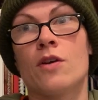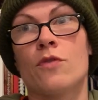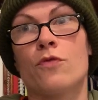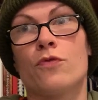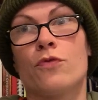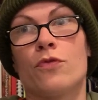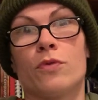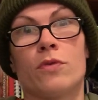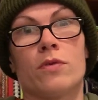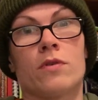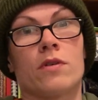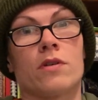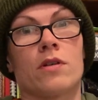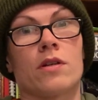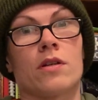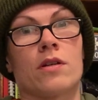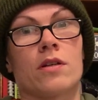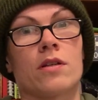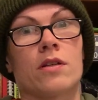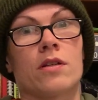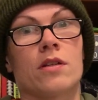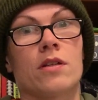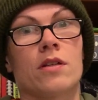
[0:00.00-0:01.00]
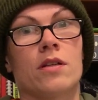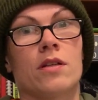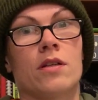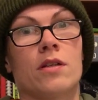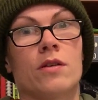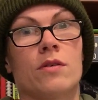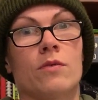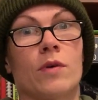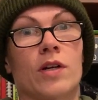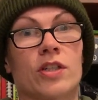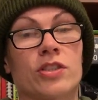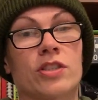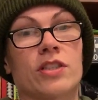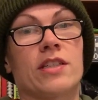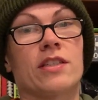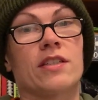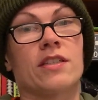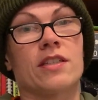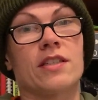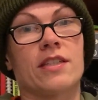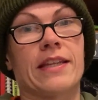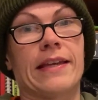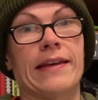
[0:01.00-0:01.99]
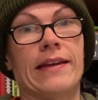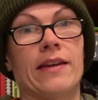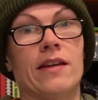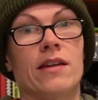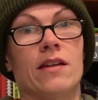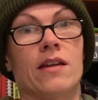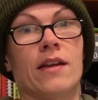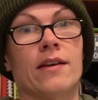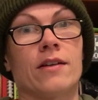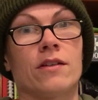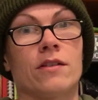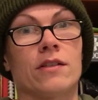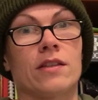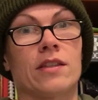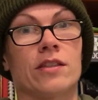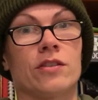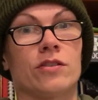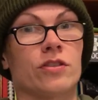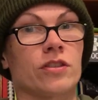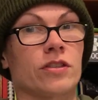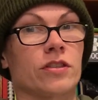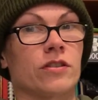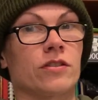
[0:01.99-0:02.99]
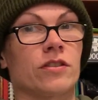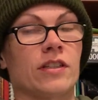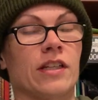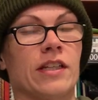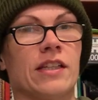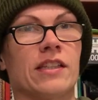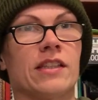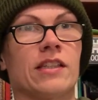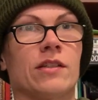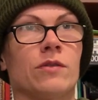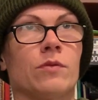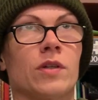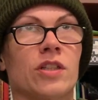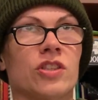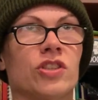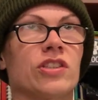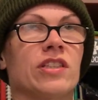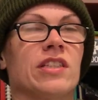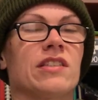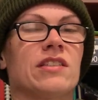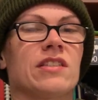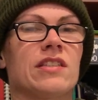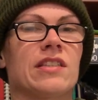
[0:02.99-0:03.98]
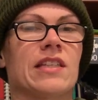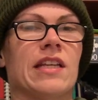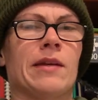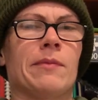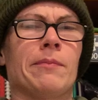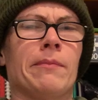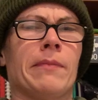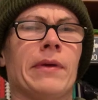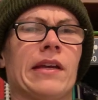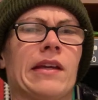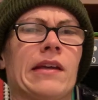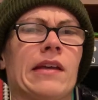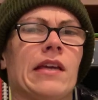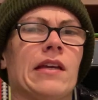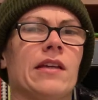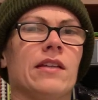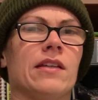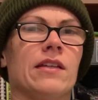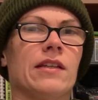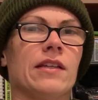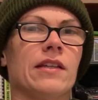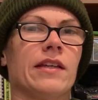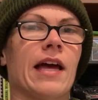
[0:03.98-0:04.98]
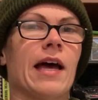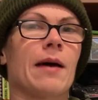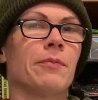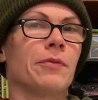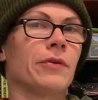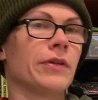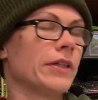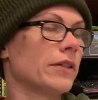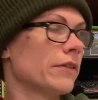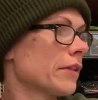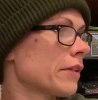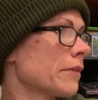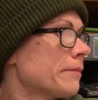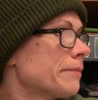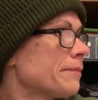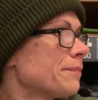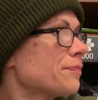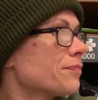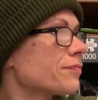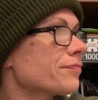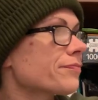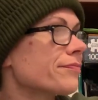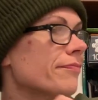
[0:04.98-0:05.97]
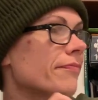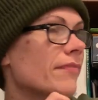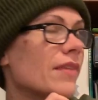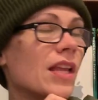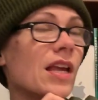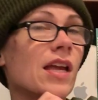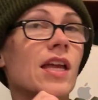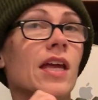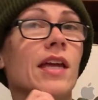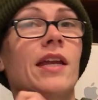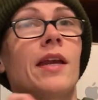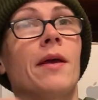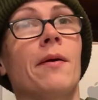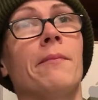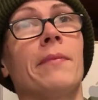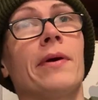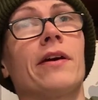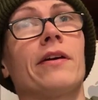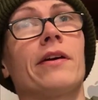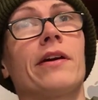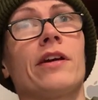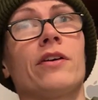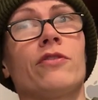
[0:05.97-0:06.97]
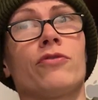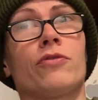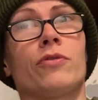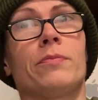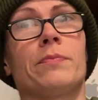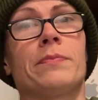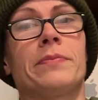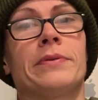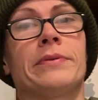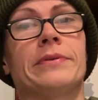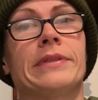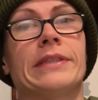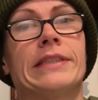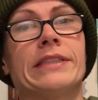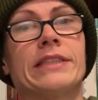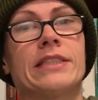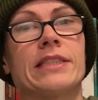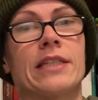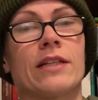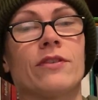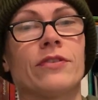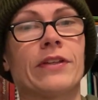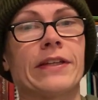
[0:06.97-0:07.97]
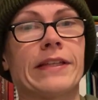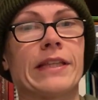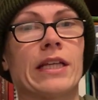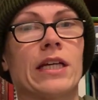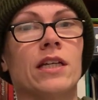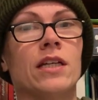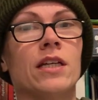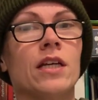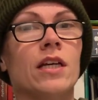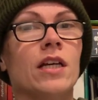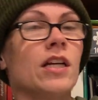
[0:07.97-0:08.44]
for Washington State Health Insurance, the Washington State Medicaid, the Apple Health, and AmeriGroup and stuff like that.